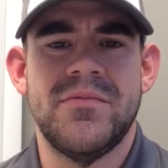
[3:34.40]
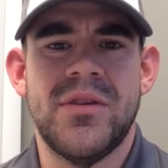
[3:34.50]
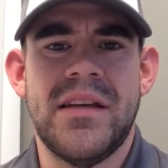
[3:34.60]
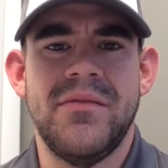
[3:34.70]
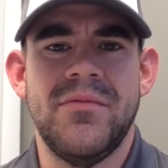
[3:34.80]
We'll
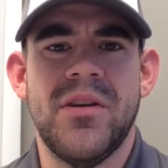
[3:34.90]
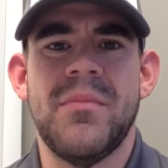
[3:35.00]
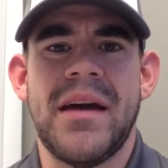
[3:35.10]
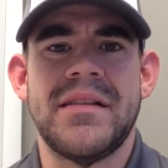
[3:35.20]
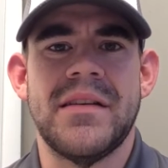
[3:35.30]

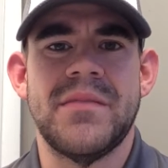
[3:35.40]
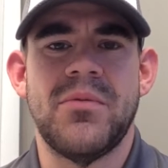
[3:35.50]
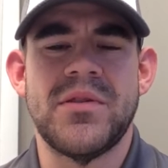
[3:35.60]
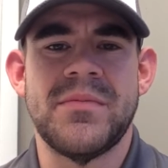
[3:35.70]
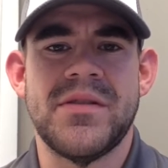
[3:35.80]
get back to the
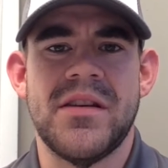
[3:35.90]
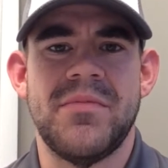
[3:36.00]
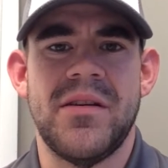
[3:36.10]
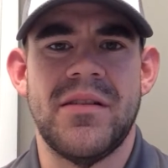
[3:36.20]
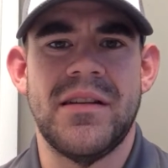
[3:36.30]

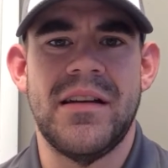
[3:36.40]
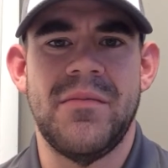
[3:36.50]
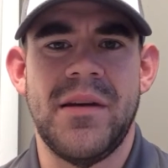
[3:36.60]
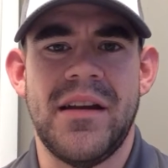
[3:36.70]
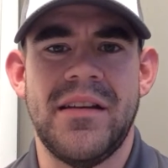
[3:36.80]
sportsmanship here in
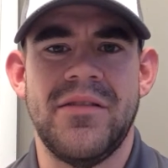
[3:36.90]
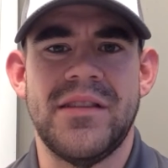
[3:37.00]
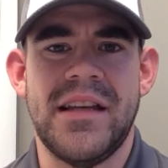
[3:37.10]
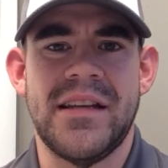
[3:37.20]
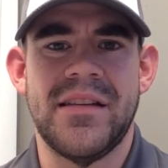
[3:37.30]
a minute near
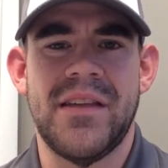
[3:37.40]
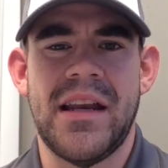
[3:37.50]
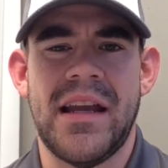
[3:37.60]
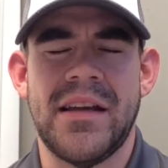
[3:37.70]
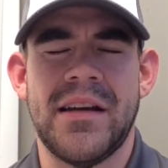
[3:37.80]
the end of
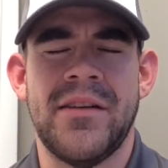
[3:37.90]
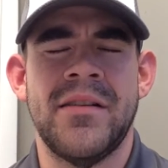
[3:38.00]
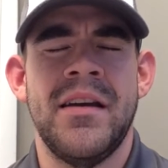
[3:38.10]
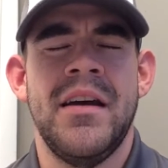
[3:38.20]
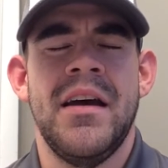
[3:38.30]
that
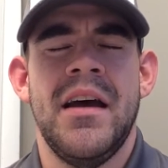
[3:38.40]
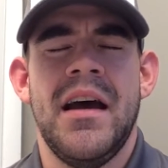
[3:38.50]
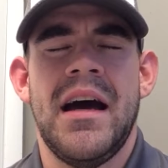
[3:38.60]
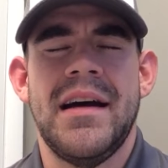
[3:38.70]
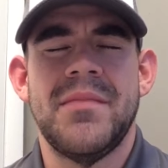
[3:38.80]

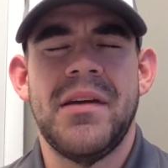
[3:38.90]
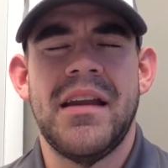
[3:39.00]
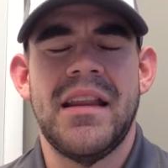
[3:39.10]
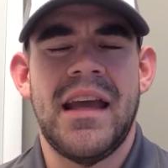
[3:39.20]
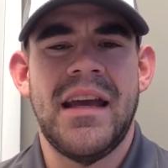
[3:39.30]
handout. At the
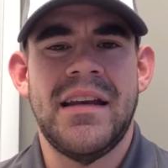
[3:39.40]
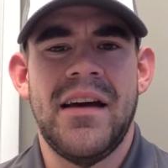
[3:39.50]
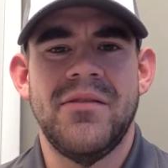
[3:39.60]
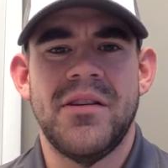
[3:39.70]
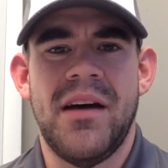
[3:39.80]
beginning of the
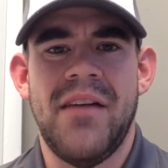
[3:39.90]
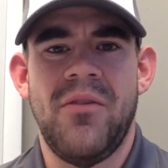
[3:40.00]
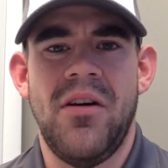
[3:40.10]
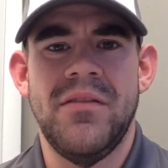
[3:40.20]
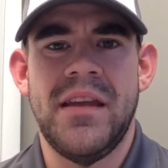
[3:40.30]
handout, we'll
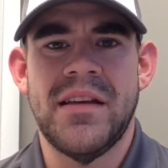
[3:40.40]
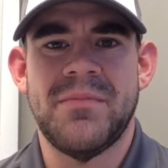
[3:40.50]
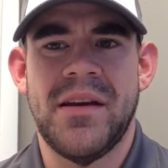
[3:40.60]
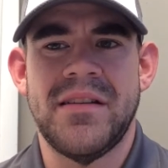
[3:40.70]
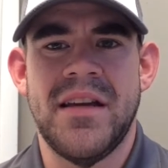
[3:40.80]
have all the
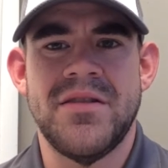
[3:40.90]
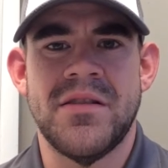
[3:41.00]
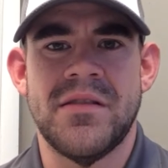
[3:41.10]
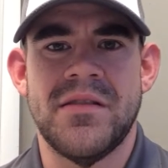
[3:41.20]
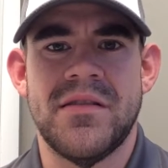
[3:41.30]

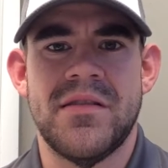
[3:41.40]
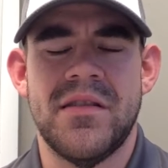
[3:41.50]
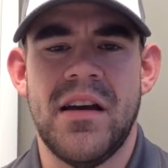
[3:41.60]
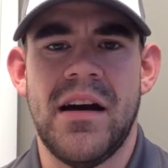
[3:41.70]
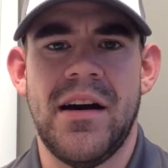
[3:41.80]
expectations